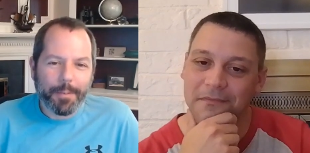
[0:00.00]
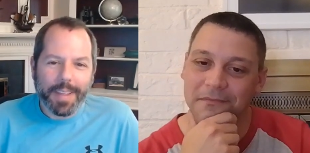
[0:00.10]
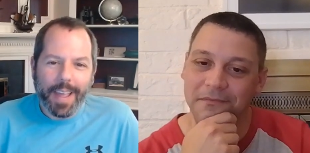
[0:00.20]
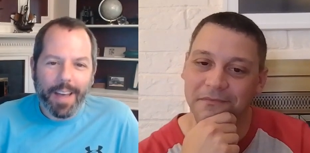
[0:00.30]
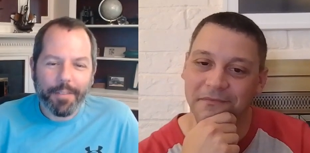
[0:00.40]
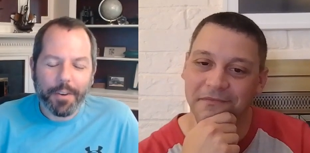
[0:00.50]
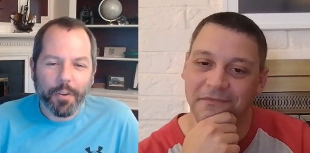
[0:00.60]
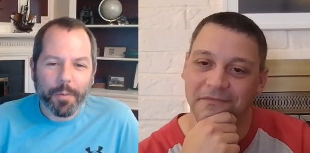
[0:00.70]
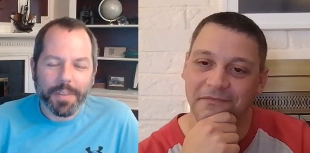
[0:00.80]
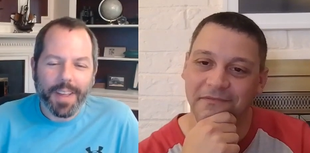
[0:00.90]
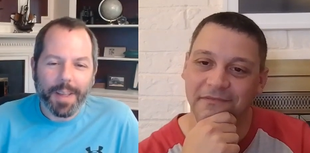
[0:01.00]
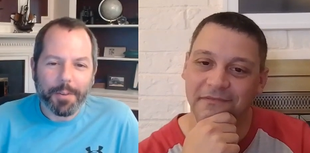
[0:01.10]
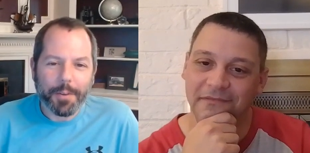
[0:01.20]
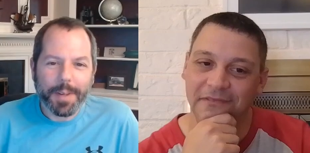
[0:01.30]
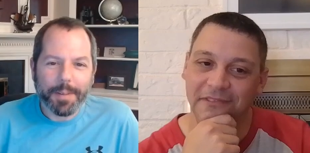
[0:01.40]
Speaker 1: we don't really have a normal
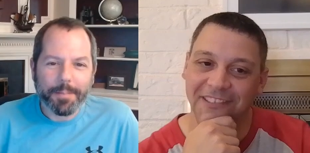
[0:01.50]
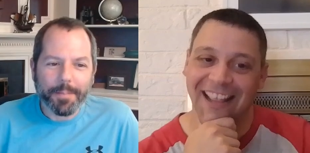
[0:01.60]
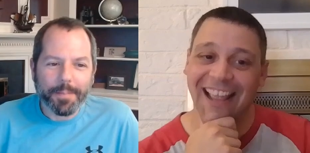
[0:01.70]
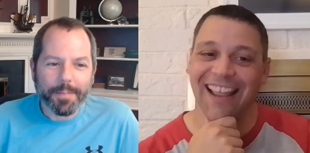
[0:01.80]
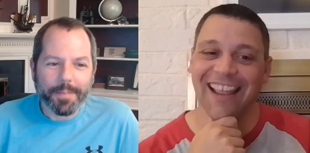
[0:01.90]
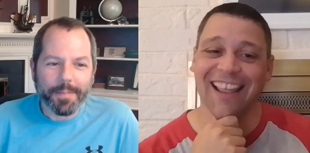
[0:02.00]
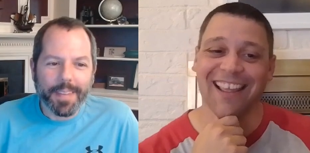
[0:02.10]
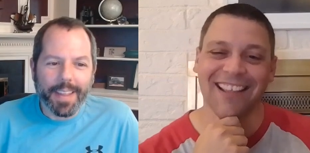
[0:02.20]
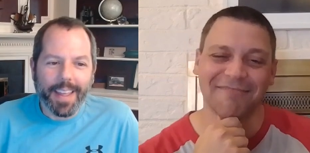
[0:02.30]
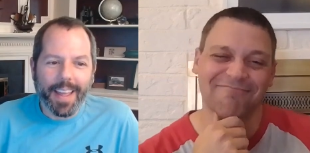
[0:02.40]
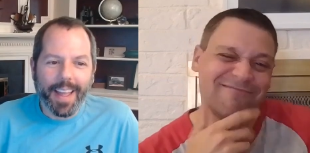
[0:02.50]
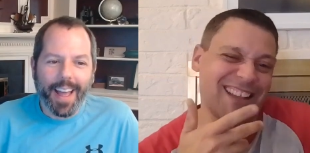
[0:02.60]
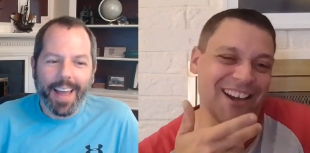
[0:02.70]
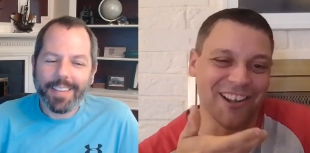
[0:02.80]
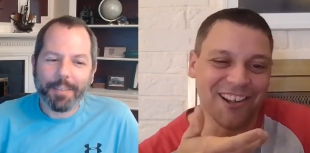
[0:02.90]
time, do we?
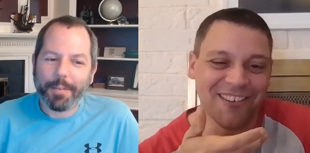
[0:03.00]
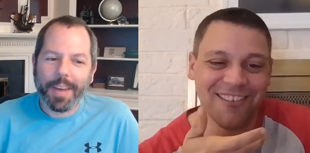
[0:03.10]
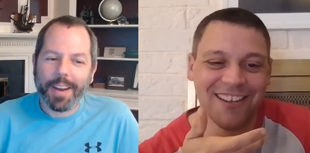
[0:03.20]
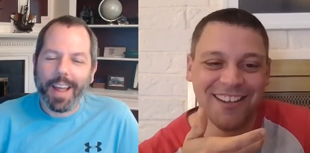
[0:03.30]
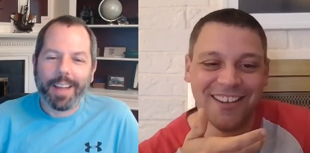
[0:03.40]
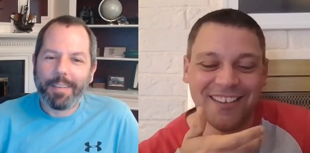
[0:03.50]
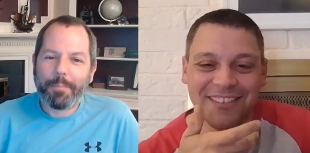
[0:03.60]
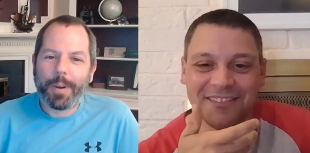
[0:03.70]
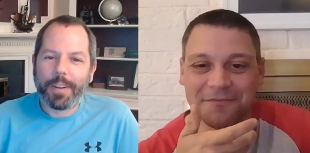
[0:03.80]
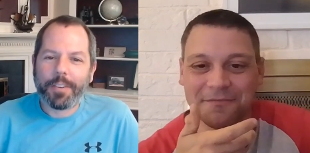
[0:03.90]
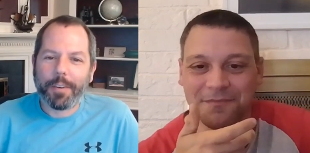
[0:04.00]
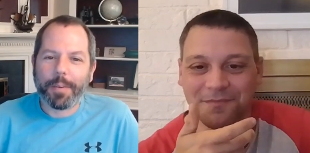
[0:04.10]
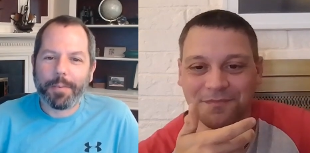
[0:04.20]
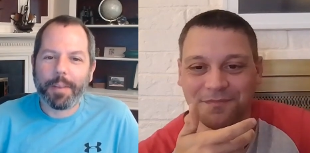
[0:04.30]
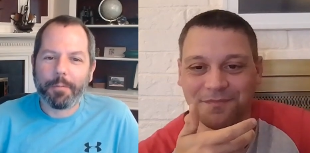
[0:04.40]
I don't think I'm pretty
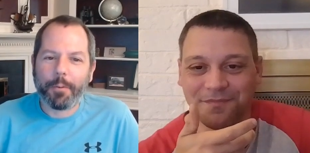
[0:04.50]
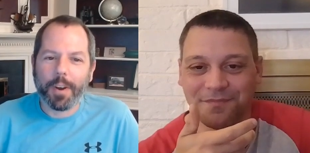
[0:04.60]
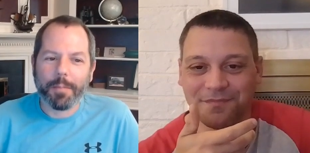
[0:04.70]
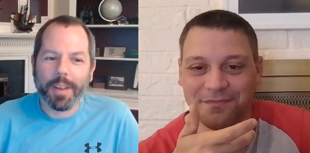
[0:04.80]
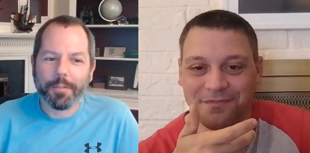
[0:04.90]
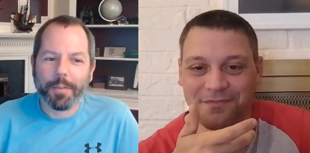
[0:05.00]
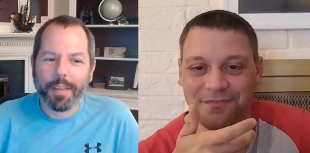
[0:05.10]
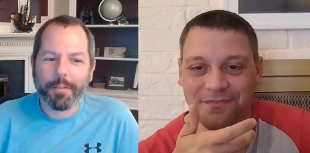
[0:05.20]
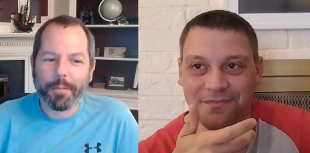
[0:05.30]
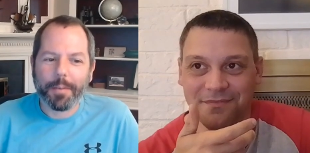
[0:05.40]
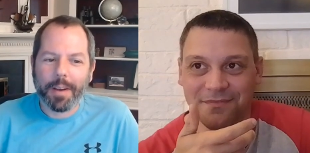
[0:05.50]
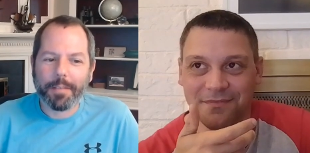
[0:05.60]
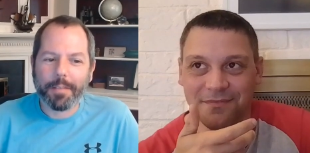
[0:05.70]
sure we've hit 40 minutes with every